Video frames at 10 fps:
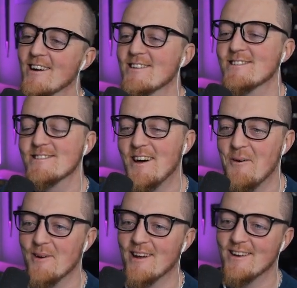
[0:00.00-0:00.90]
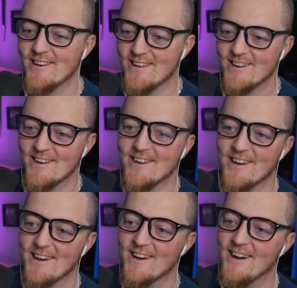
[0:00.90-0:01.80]
It's not what I need.
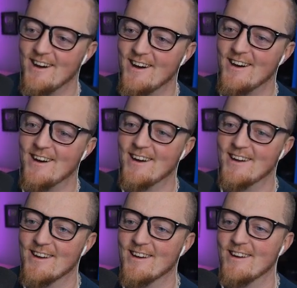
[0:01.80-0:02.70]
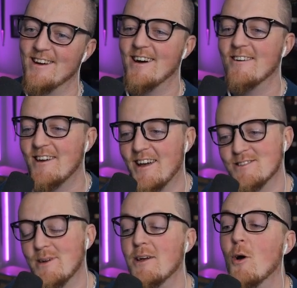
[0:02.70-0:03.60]
Okay,
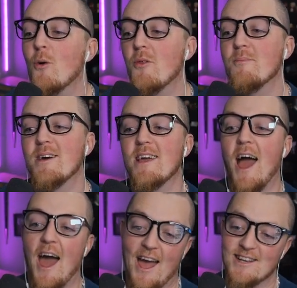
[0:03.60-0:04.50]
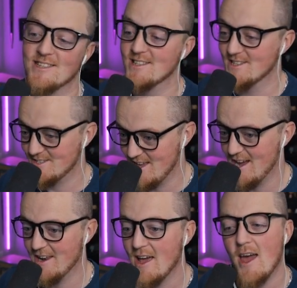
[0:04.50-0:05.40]
so we gotta go with a big axe
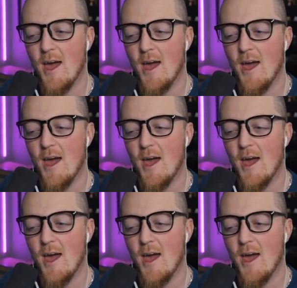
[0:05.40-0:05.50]
instead.